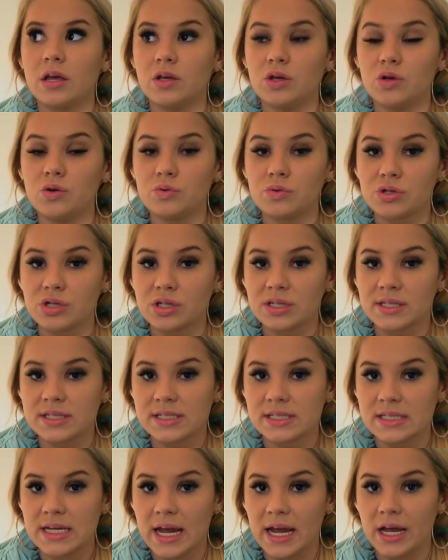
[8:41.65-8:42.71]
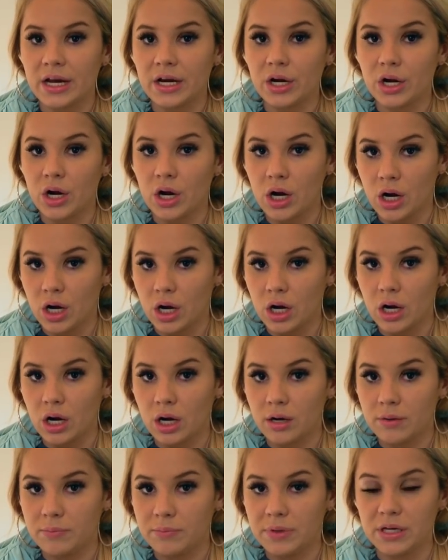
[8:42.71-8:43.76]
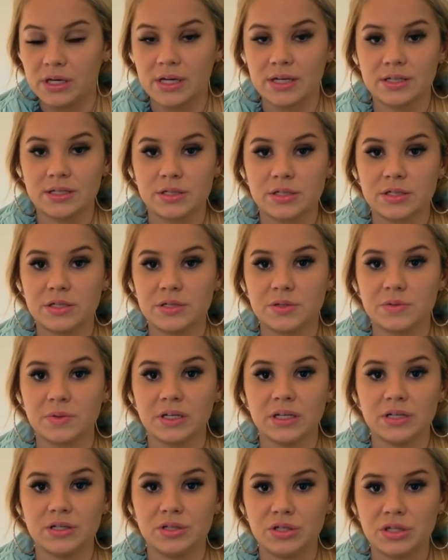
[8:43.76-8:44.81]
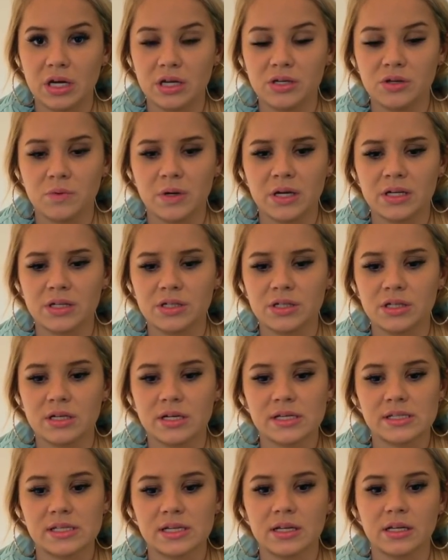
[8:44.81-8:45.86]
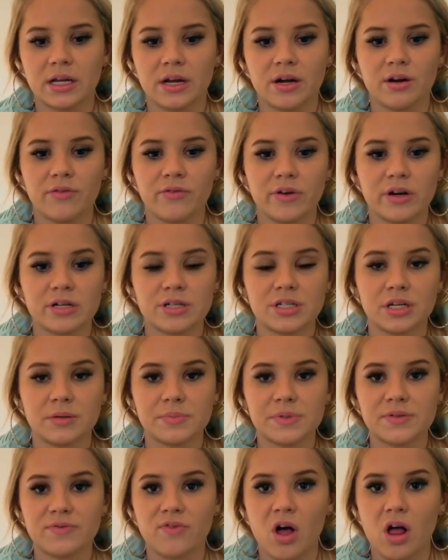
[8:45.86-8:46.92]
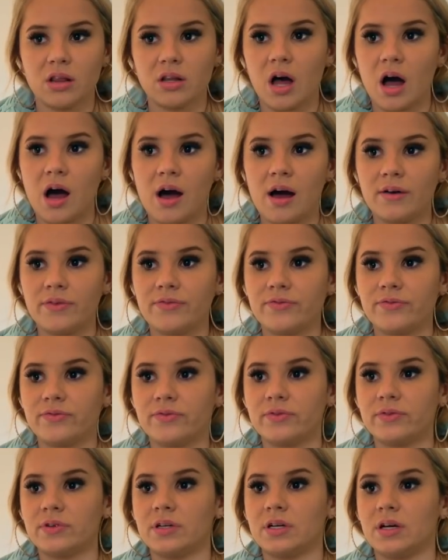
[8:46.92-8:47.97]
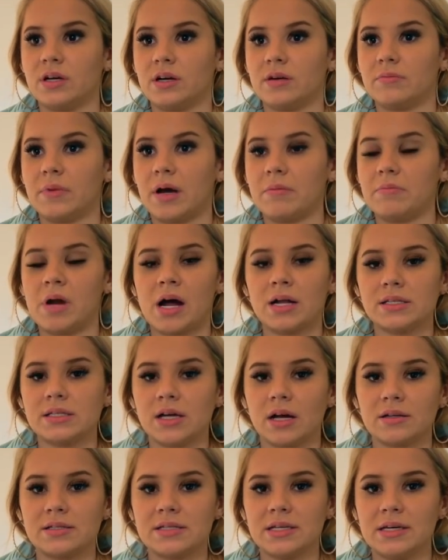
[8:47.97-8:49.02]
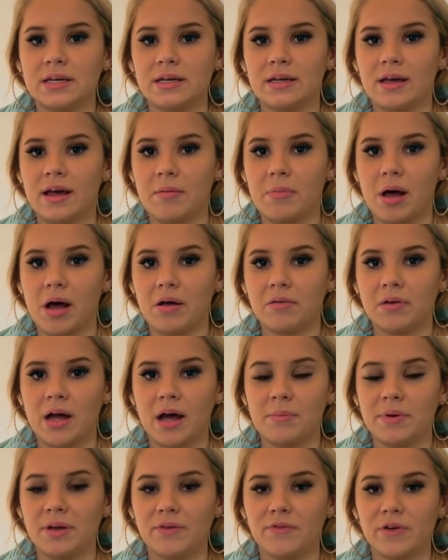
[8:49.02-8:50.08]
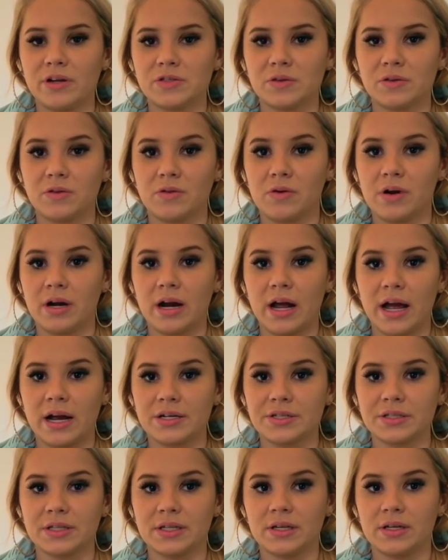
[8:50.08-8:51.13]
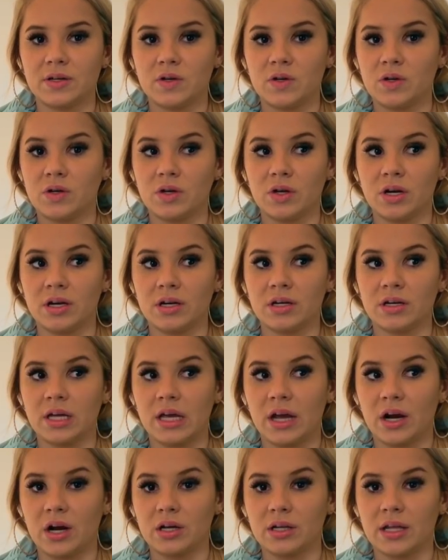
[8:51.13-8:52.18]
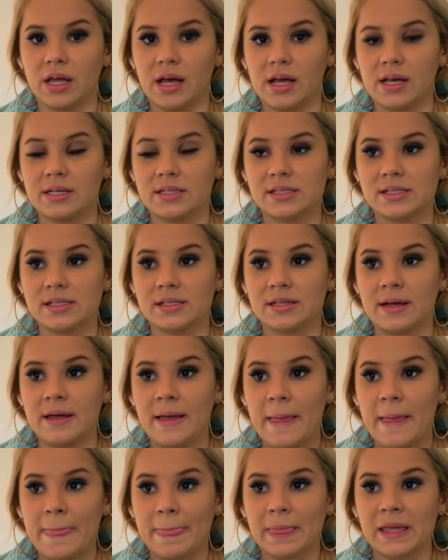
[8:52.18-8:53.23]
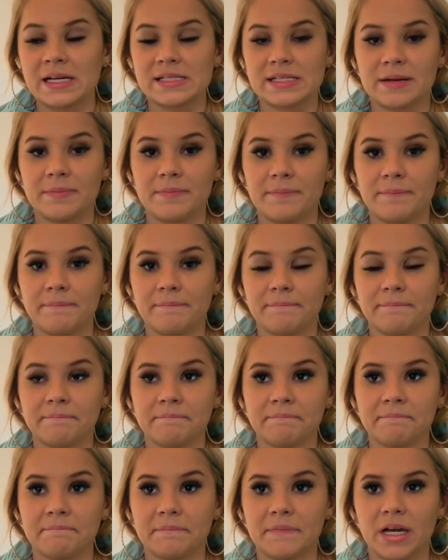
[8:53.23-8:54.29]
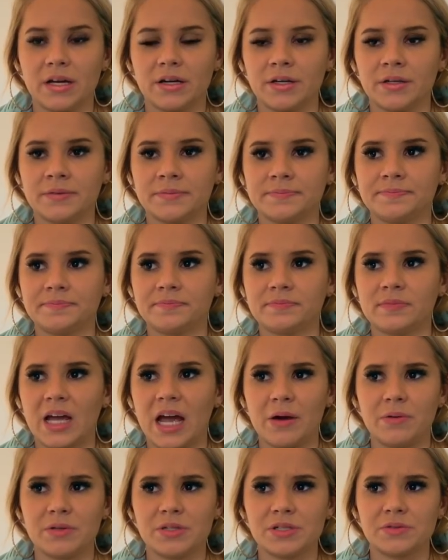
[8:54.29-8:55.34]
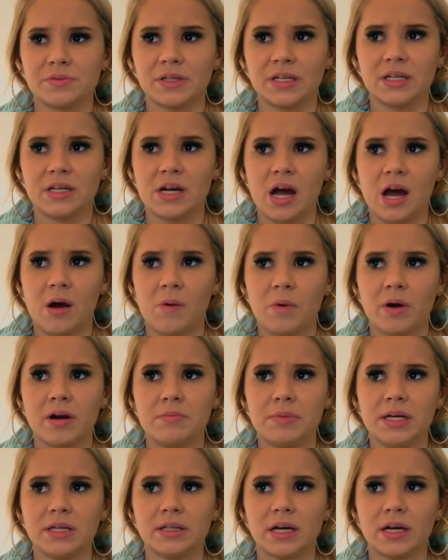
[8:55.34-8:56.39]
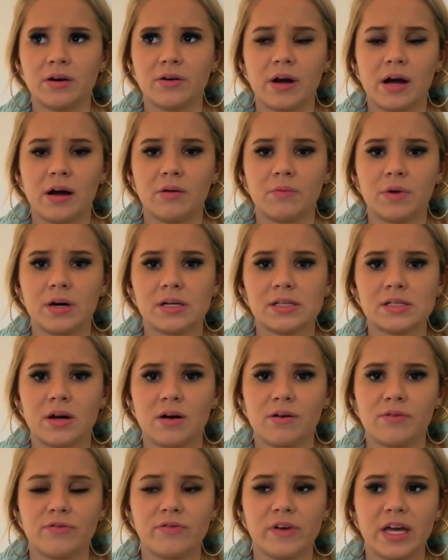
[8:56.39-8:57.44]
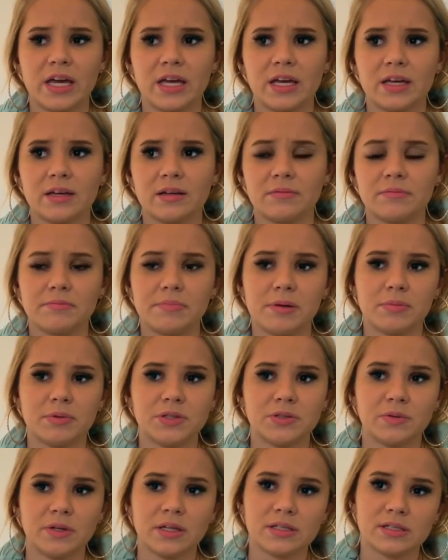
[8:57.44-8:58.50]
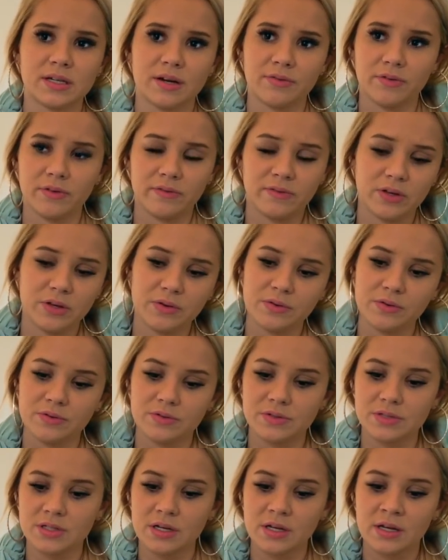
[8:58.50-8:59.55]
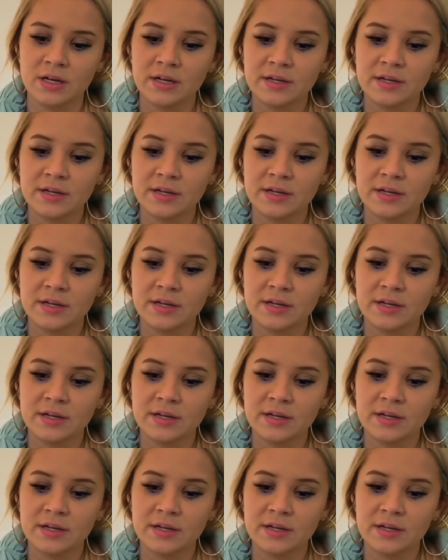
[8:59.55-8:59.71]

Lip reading: you should stan her, because she's really genuine. She doesn't let her friendships fall off. I'm not salty about not being friends with Lauren. I actually couldn't care less, because I don't know. I would just really not want to be in that crowd where it's all fake and people doing stuff for views.